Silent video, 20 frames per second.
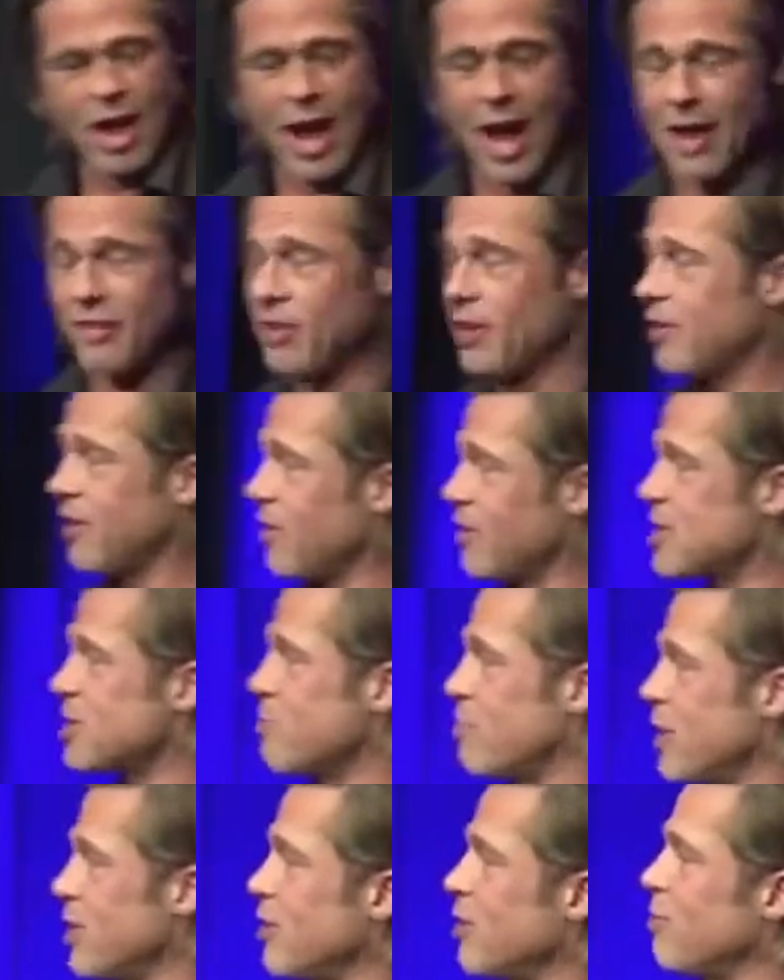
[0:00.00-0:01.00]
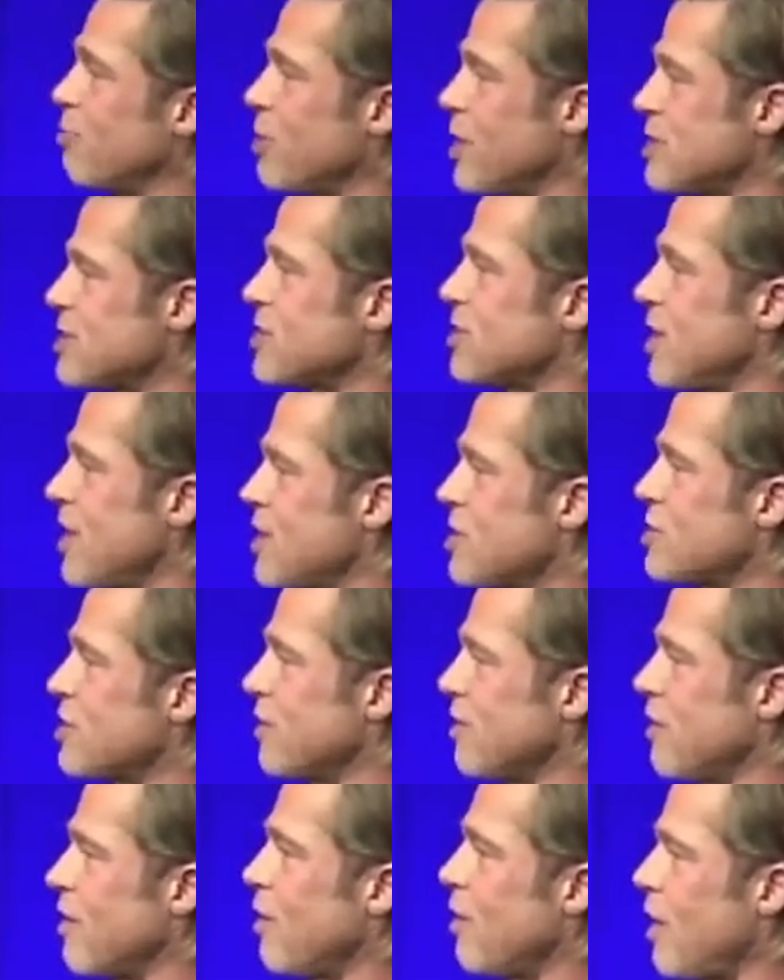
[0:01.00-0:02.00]
I thought that was a pretty good
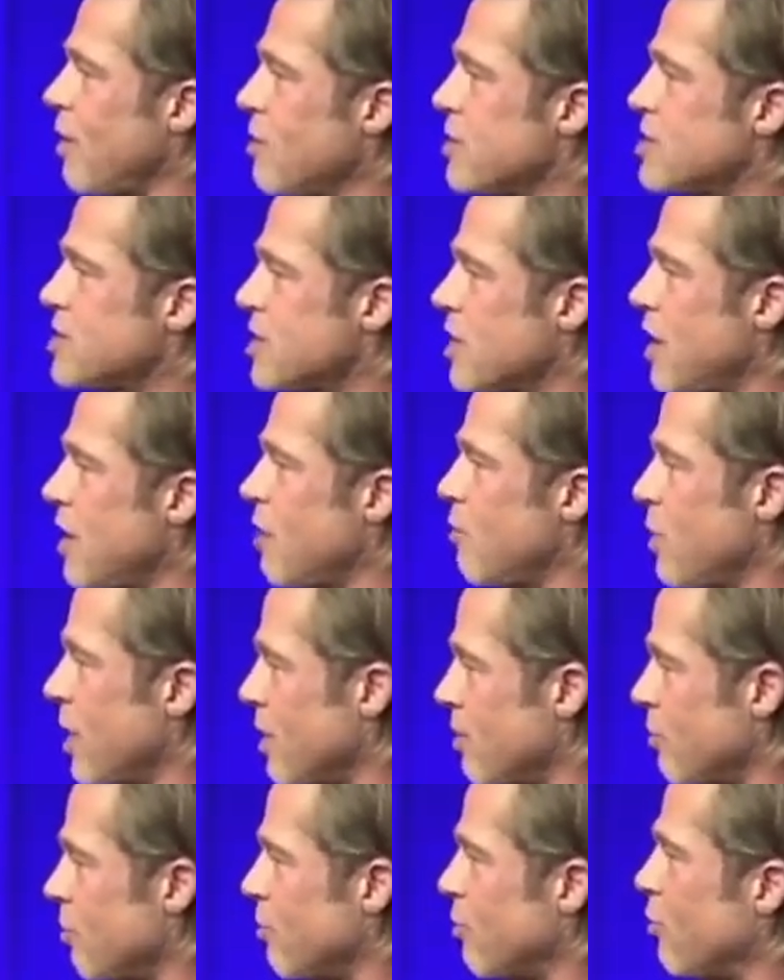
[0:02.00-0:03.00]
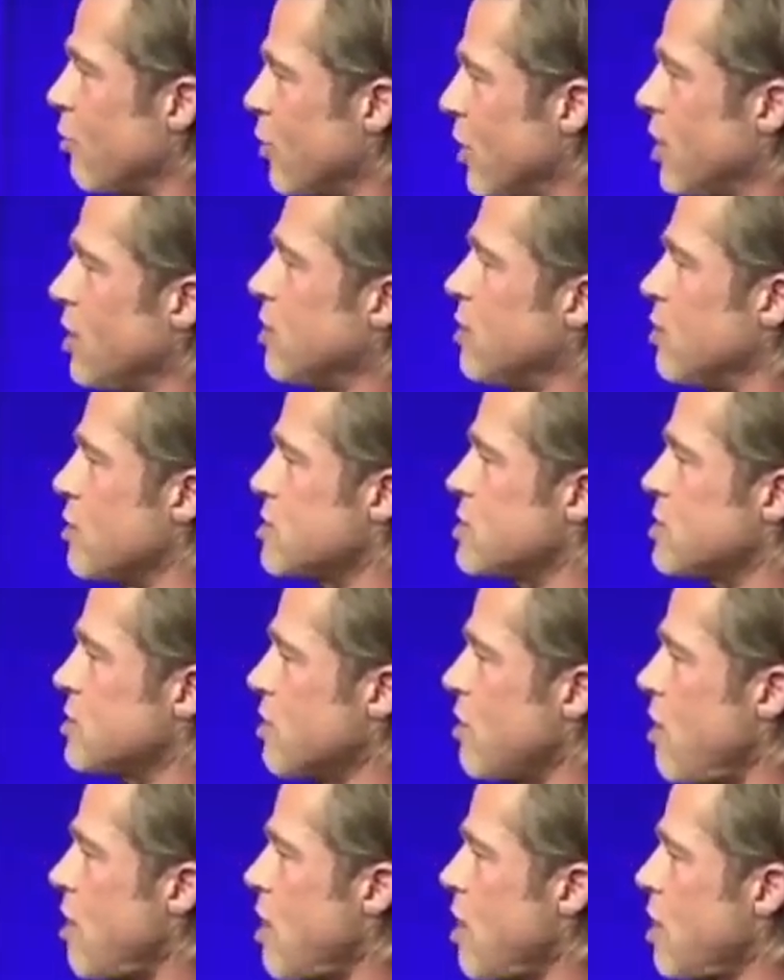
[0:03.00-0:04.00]
presentation, though. I would say we had a really good
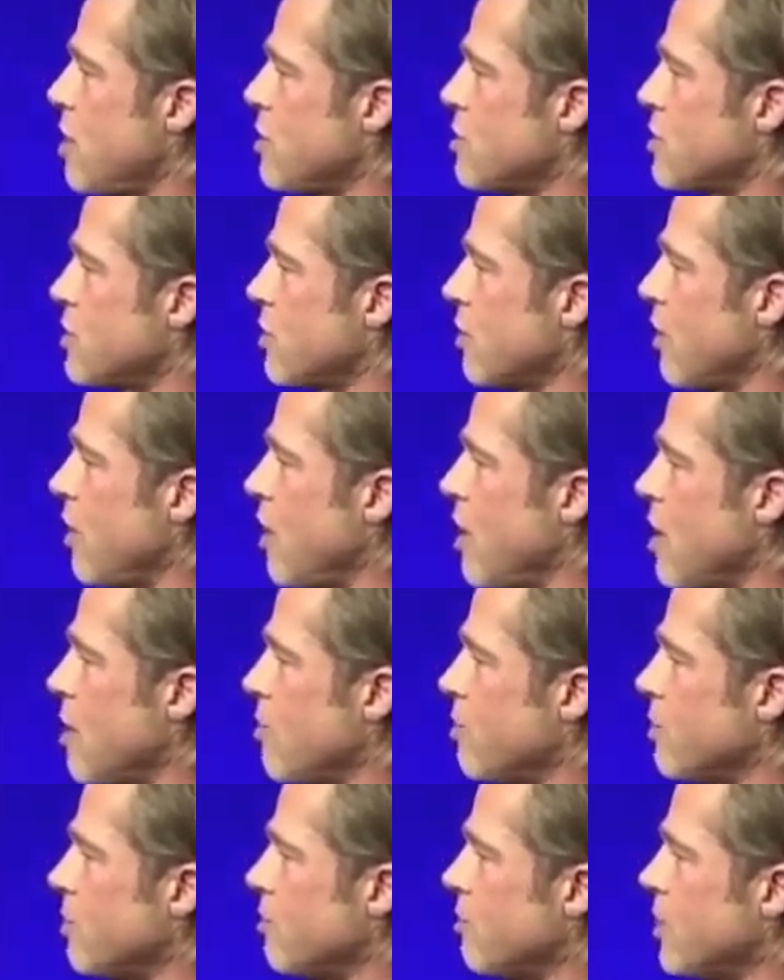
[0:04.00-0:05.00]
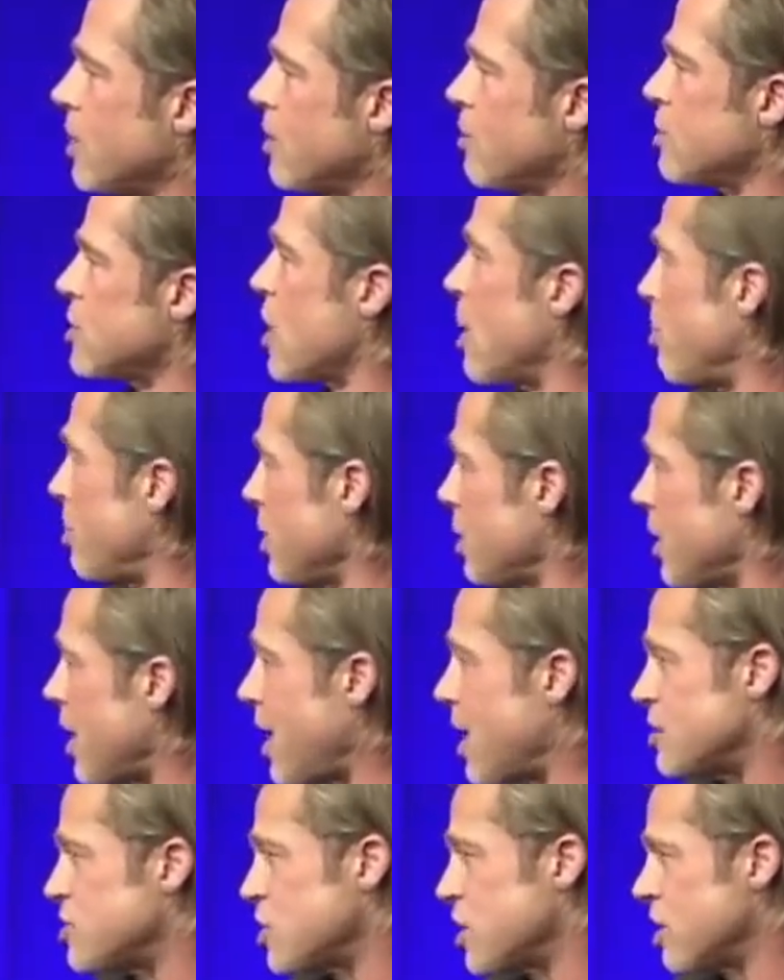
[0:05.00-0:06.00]
start. There were a couple of
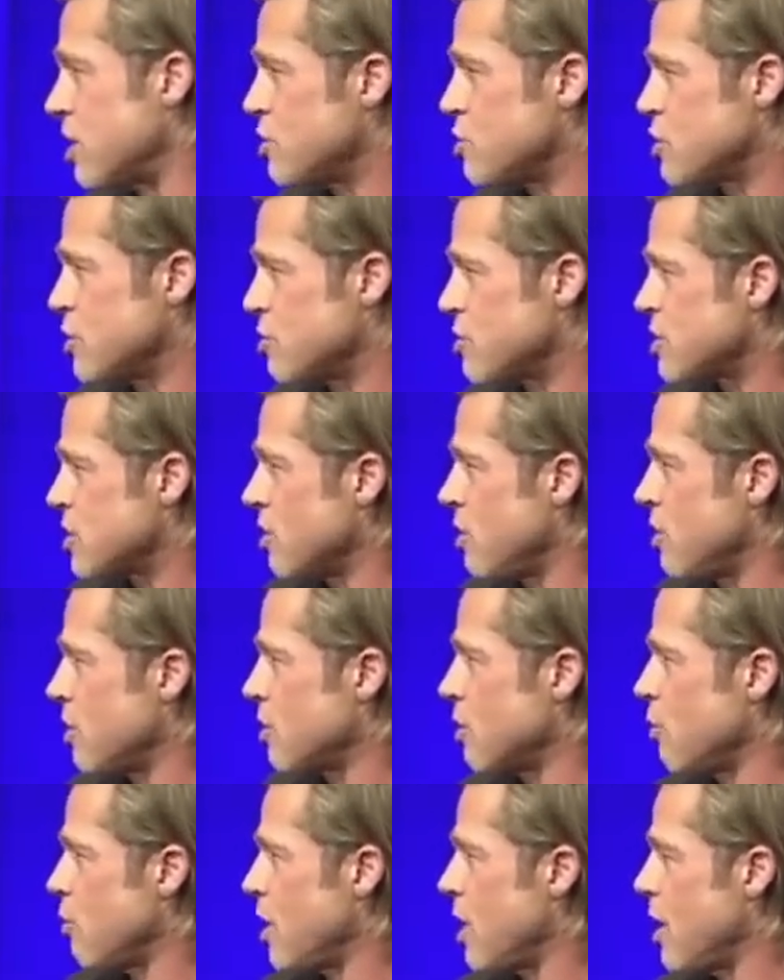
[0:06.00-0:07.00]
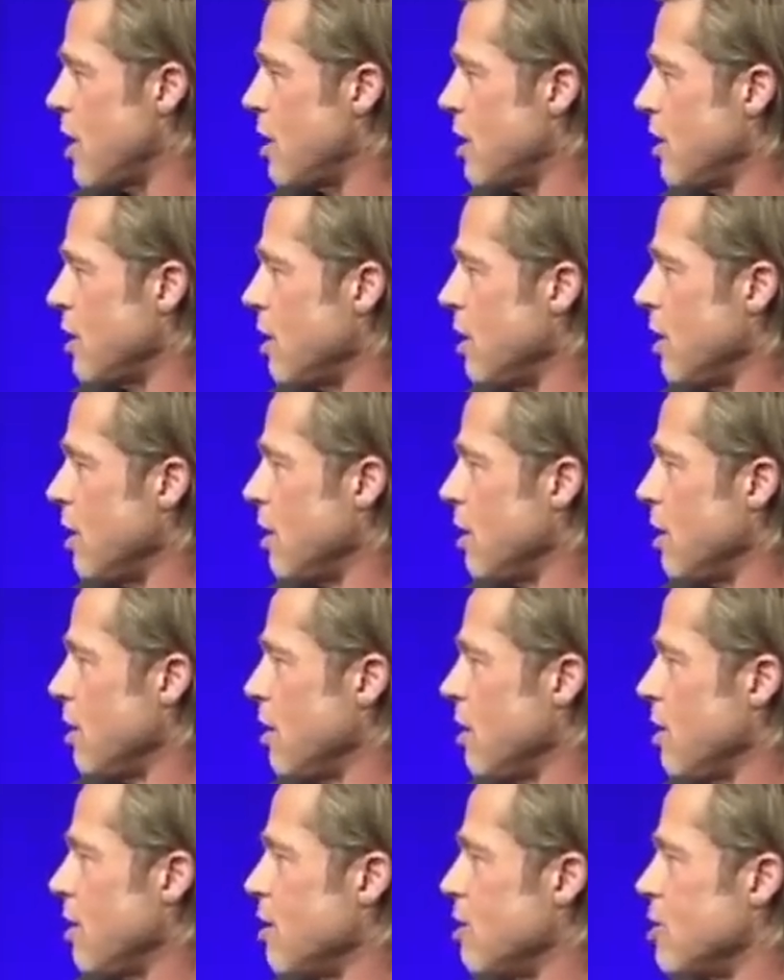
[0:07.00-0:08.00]
logic issues along the way.
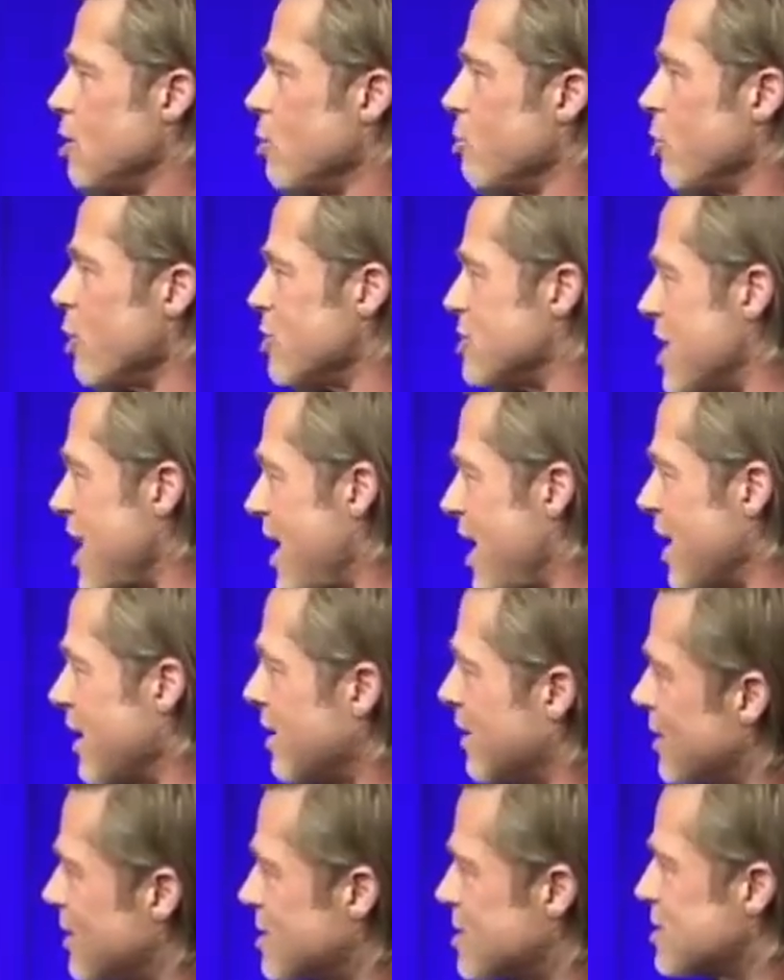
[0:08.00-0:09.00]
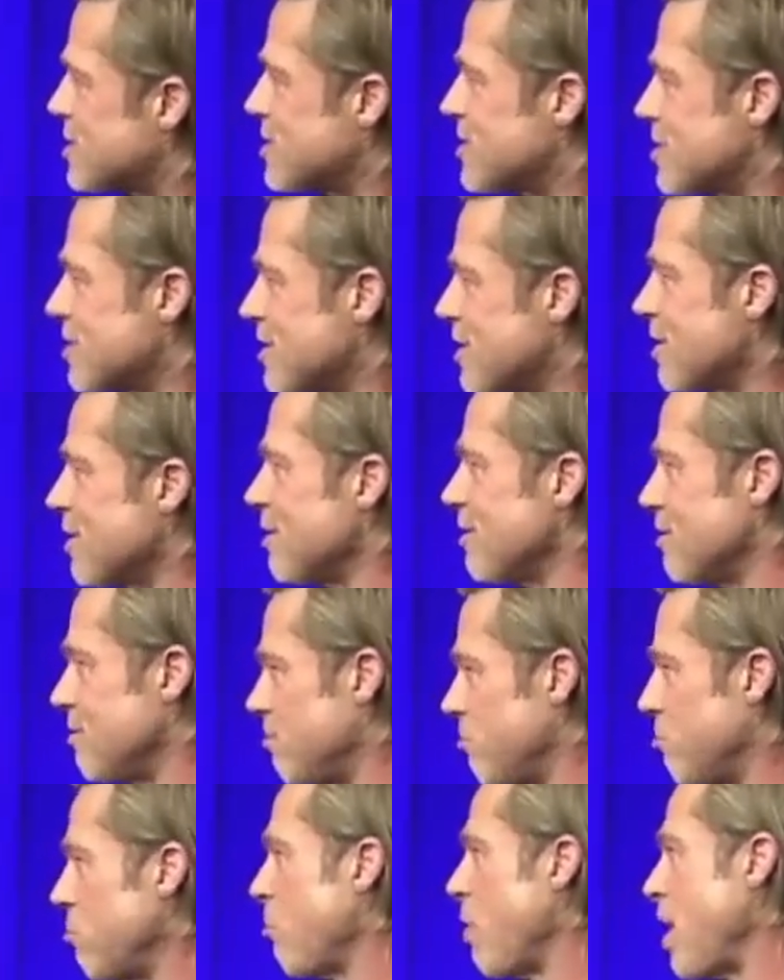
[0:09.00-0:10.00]
Your protagonist,
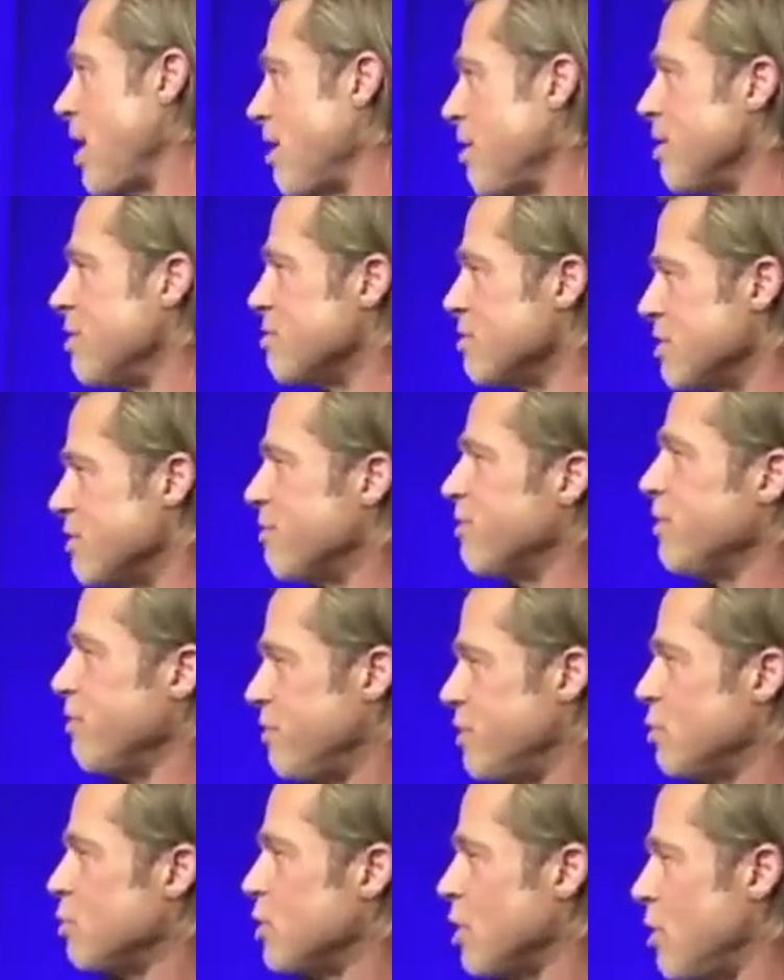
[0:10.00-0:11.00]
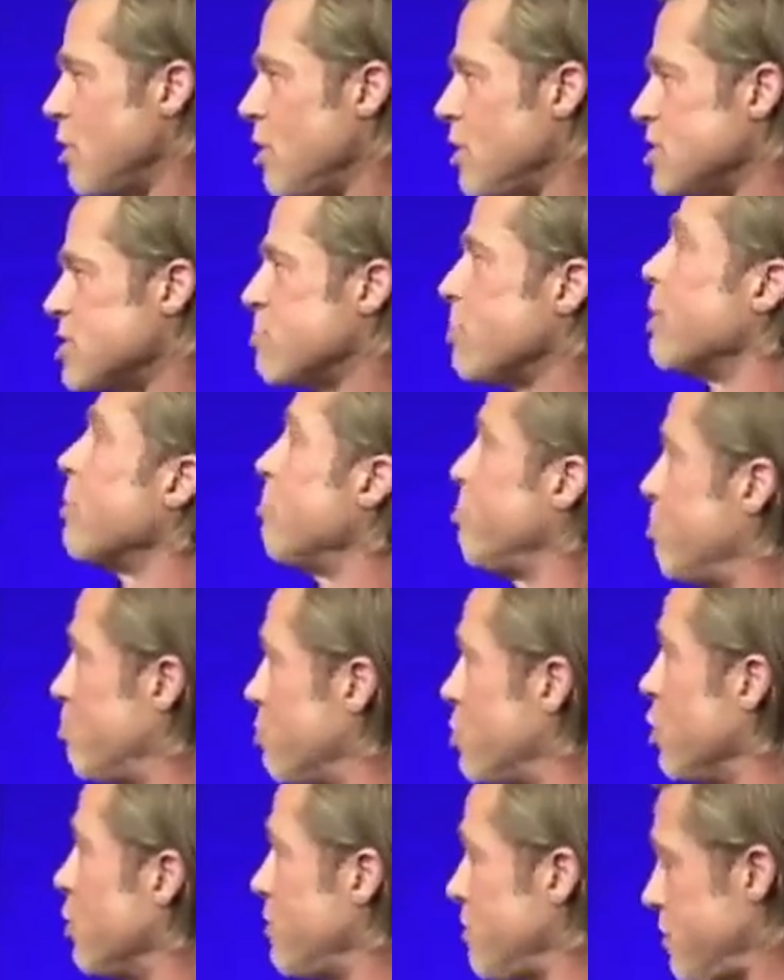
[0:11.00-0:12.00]
I don't know, a few lulls, but
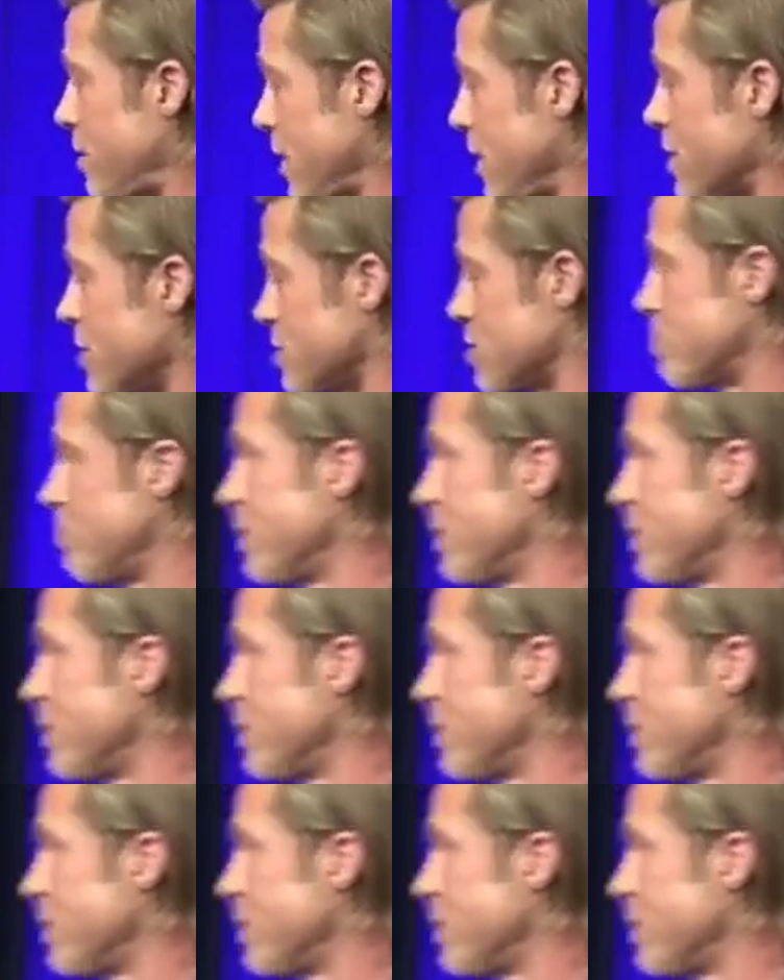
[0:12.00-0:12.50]
good finish,